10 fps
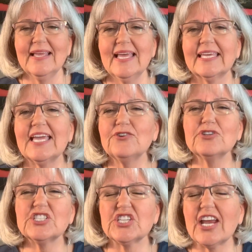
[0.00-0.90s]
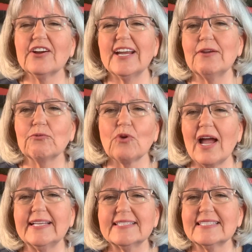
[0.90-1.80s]
Kendra Cherry
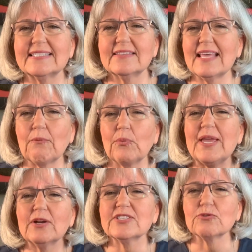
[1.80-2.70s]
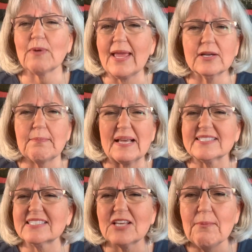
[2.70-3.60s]
writes that we are surrounded by
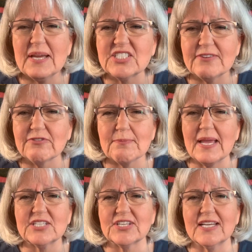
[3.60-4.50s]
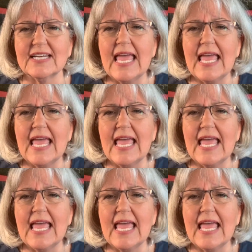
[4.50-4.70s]
so much information